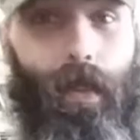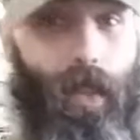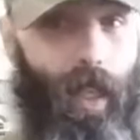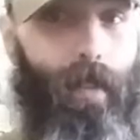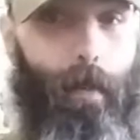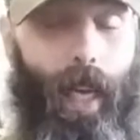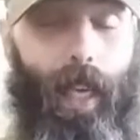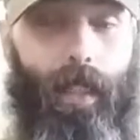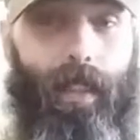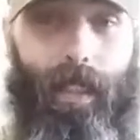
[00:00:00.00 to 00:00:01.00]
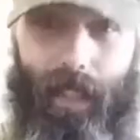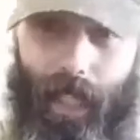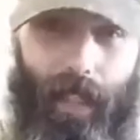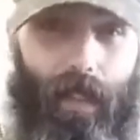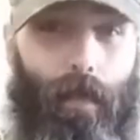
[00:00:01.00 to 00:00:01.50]
7 mags.
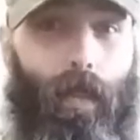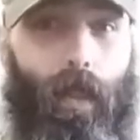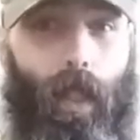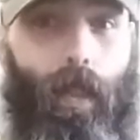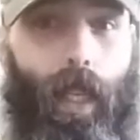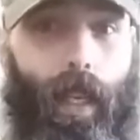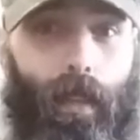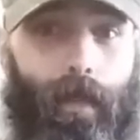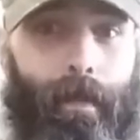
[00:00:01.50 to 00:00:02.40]
That's a full loadout.